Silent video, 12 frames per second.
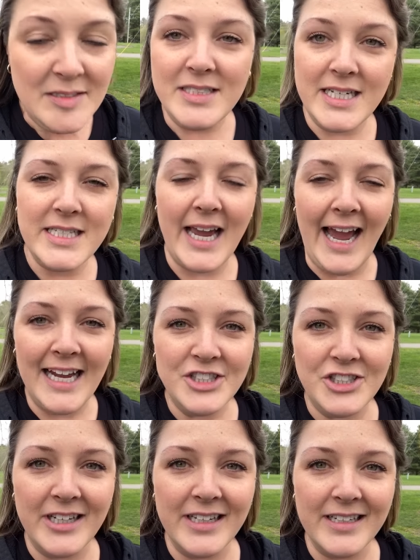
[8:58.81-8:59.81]

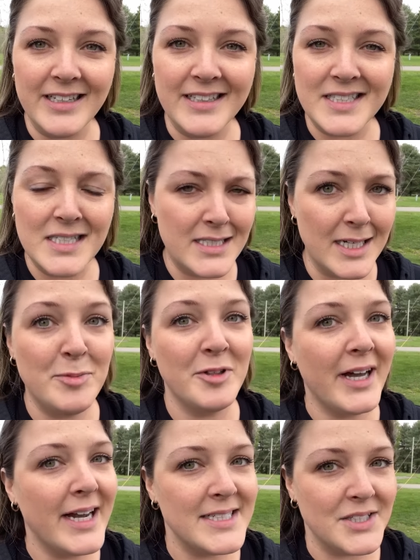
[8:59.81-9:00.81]
detach and uh,
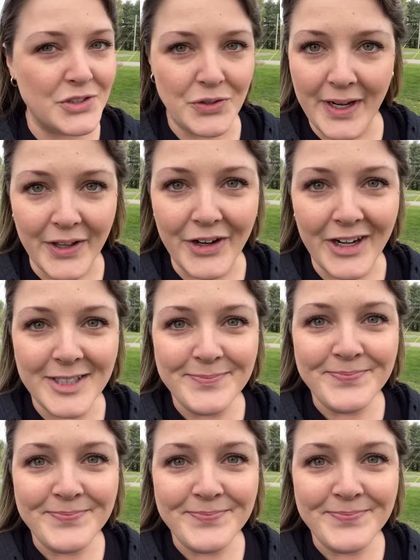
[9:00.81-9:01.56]
stabilize a trailer.